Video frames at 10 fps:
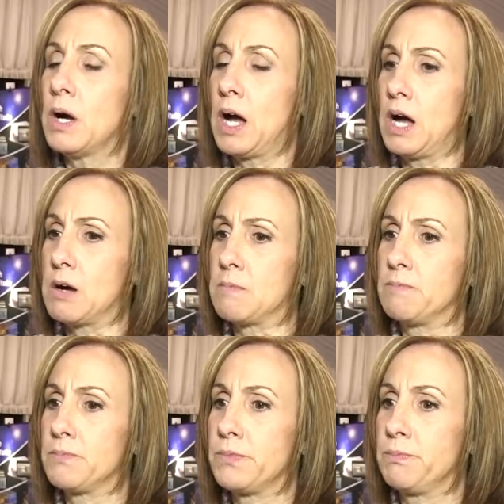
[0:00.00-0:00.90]
Uh,
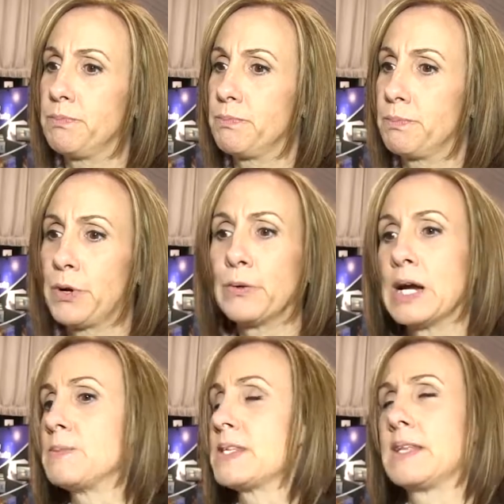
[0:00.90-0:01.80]

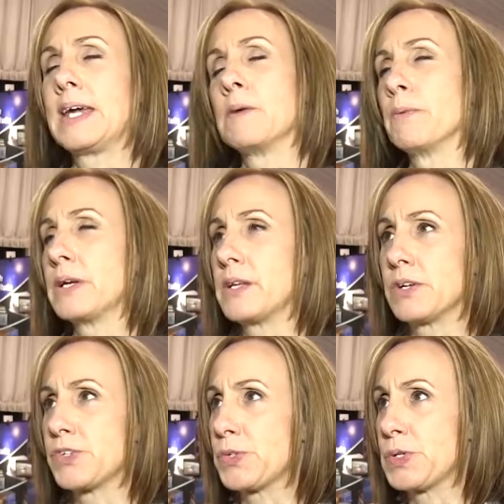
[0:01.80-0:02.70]
programs that they can bring to
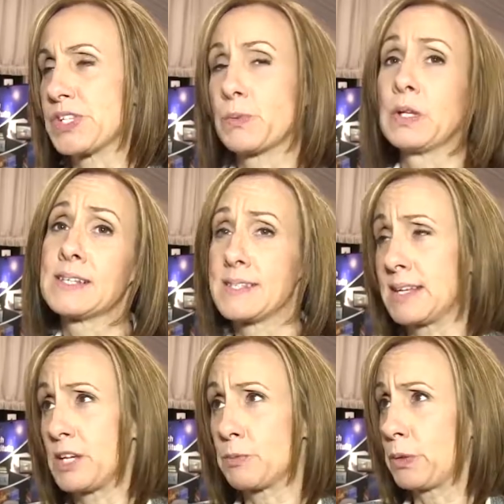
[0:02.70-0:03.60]
their students that will
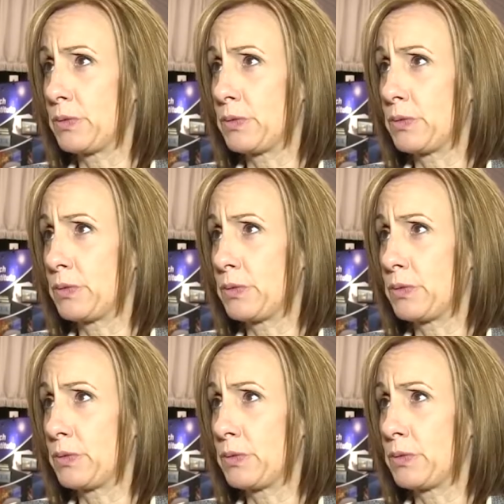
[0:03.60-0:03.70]
excite their,